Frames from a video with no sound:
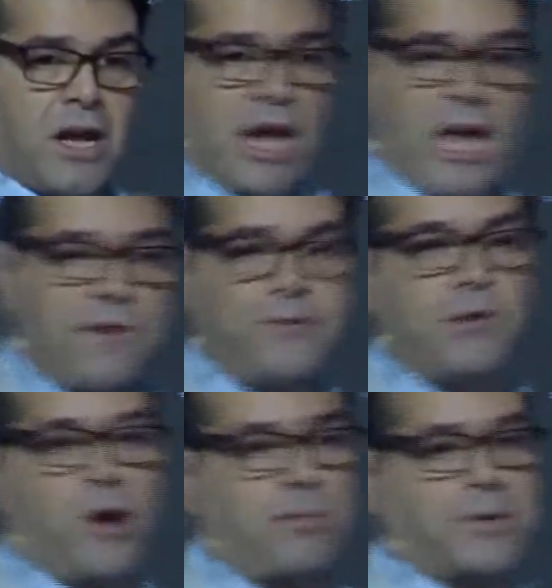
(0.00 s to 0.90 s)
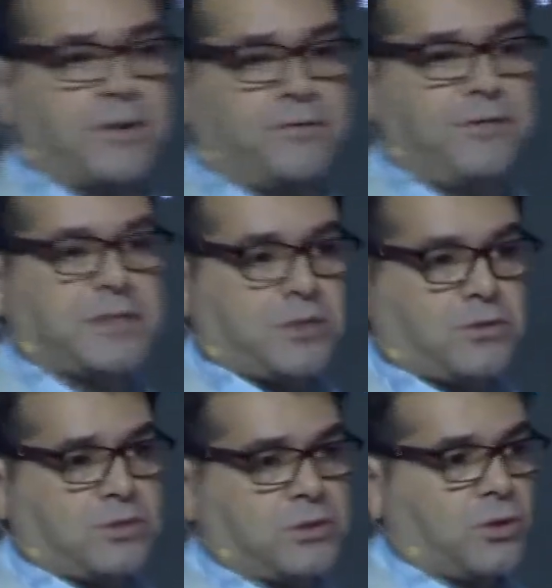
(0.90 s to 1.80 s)
if you open a
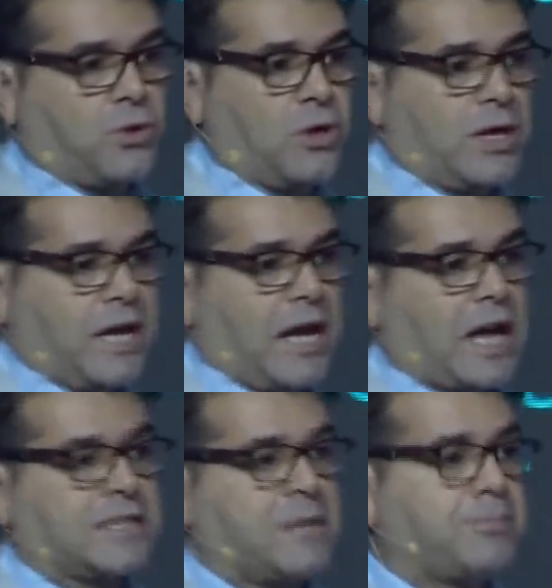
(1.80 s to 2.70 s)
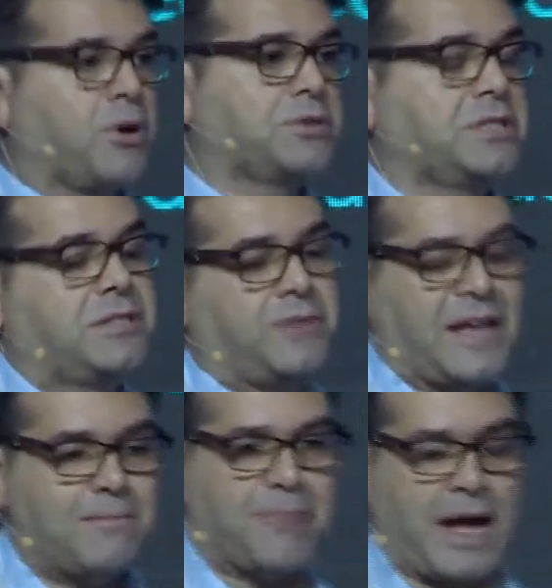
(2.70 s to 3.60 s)
physical store, it has a positive
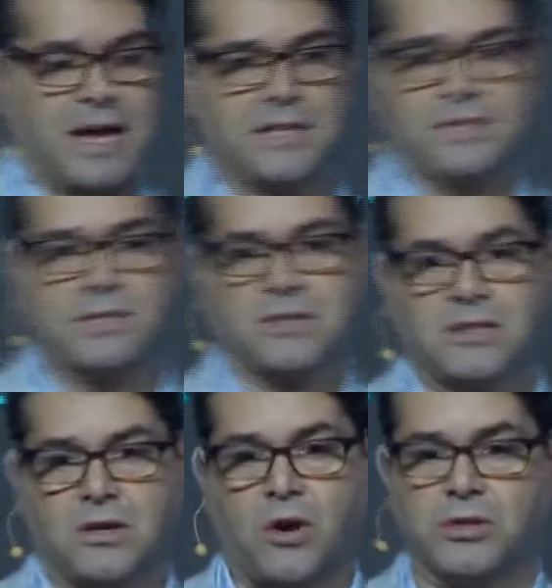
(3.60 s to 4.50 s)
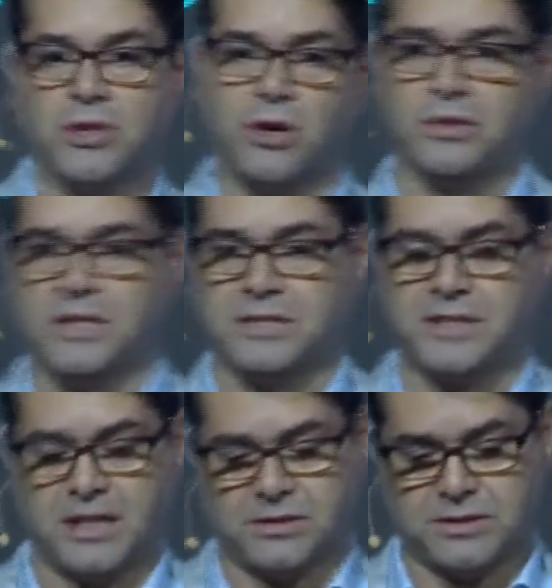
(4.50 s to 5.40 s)
impact on your online
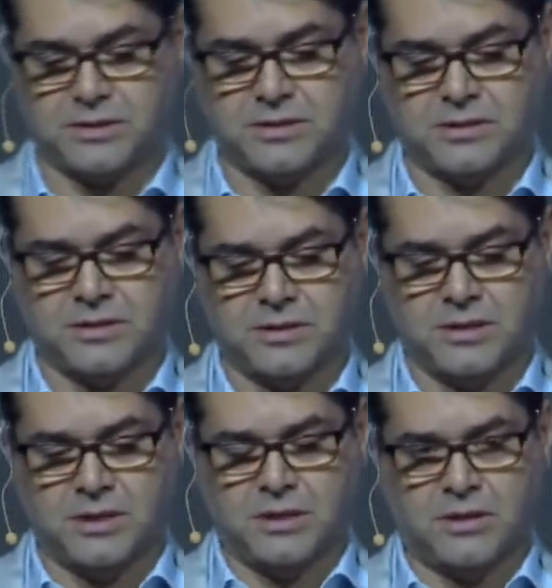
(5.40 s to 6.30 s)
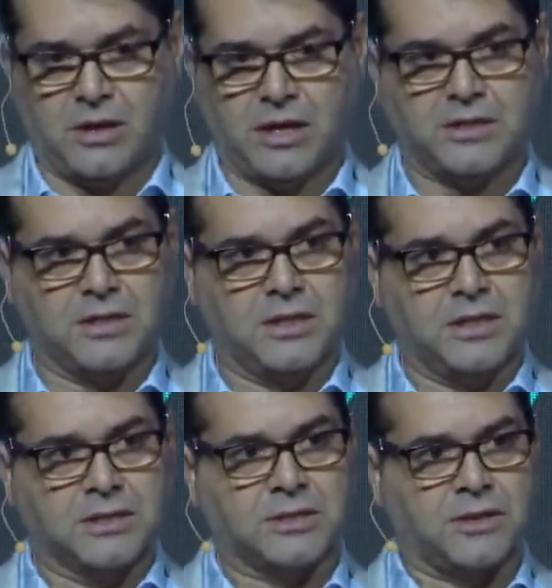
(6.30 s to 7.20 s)
sales, right?
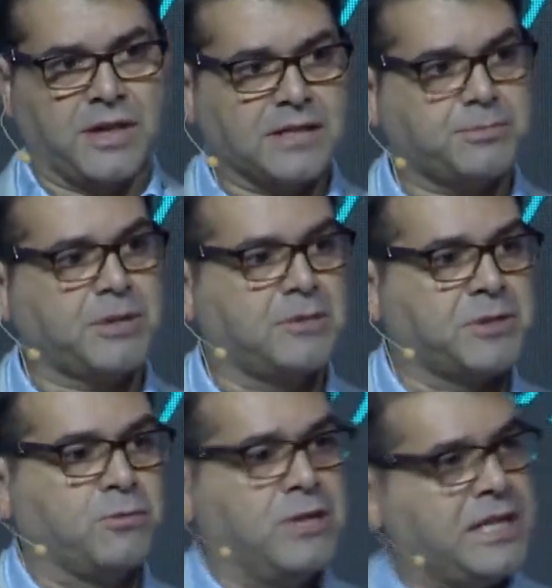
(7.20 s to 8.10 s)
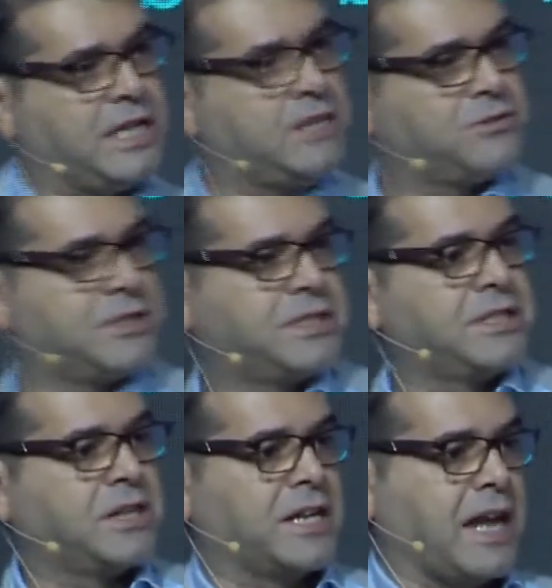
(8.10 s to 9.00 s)
So that becomes a really
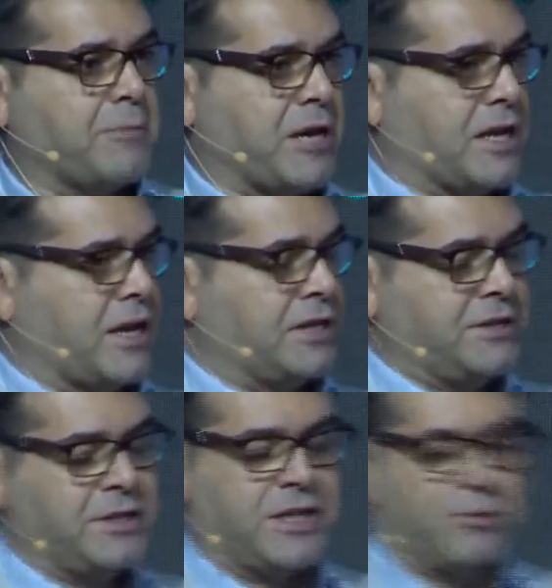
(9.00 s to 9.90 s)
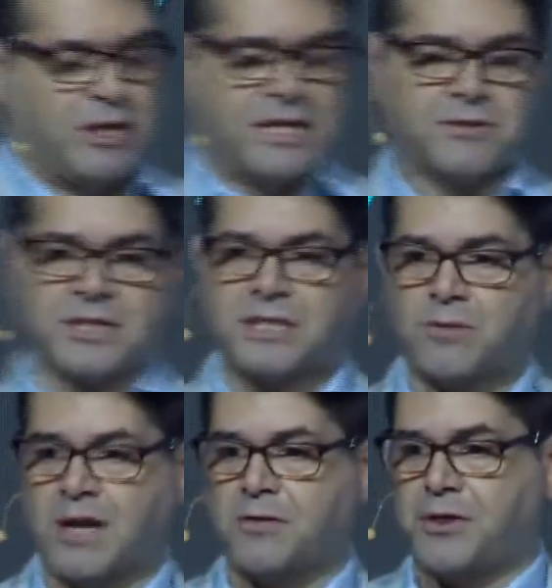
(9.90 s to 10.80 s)
interesting dynamic and a really interesting
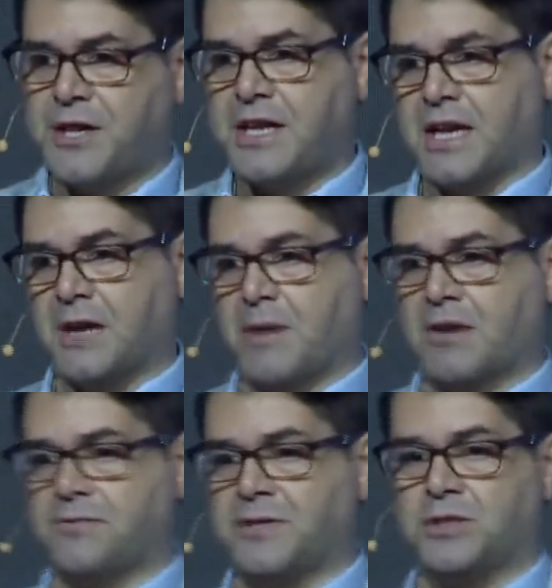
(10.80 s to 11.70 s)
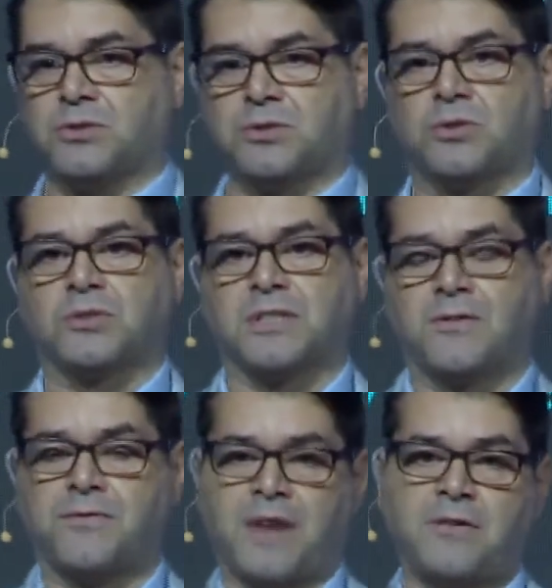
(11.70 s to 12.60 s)
way of thinking about physical stores in a
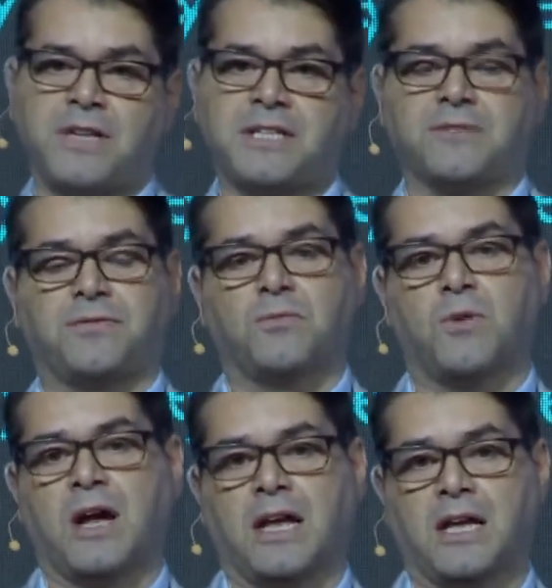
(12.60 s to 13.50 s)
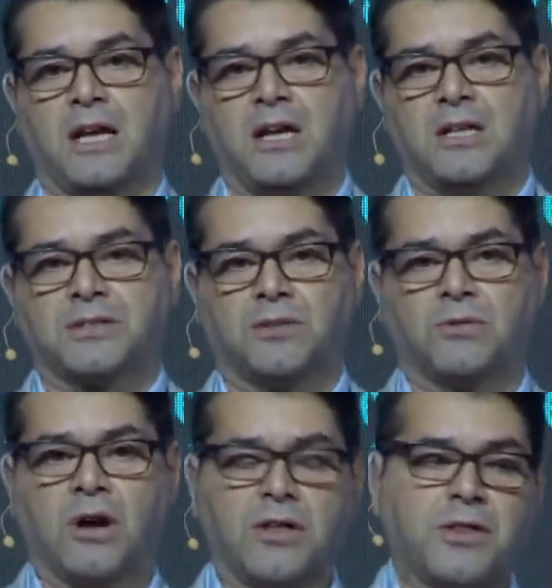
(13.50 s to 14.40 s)
very different way. So rather